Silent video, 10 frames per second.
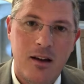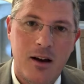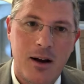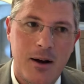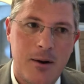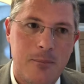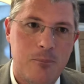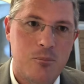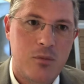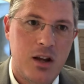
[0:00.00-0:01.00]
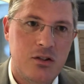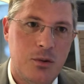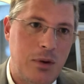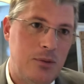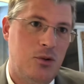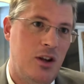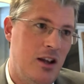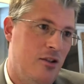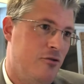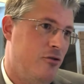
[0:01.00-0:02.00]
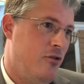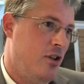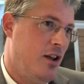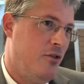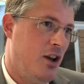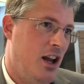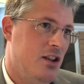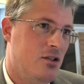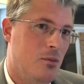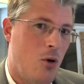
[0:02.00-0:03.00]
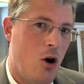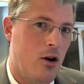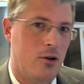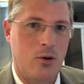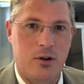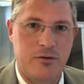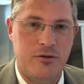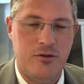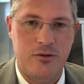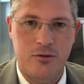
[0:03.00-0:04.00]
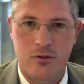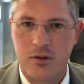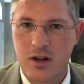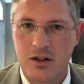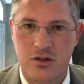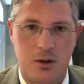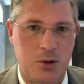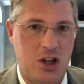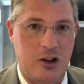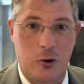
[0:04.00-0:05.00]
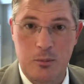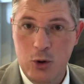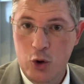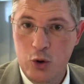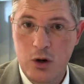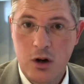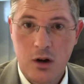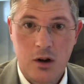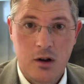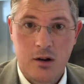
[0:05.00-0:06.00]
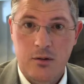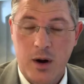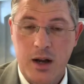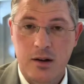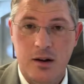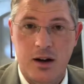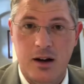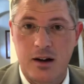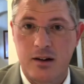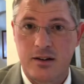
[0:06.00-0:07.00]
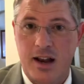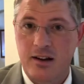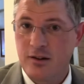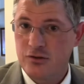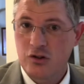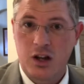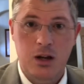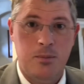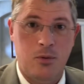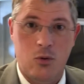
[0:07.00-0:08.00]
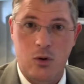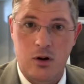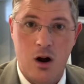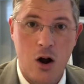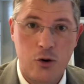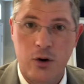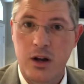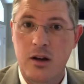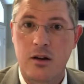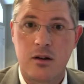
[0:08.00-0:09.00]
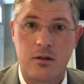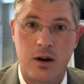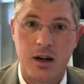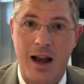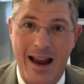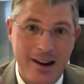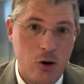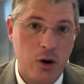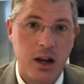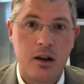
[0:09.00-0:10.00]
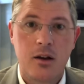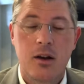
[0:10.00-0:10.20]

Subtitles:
And sometimes if it hits him hard, or if he's in a particular mood, right? Not enough sleep or hungry, right? Hangry.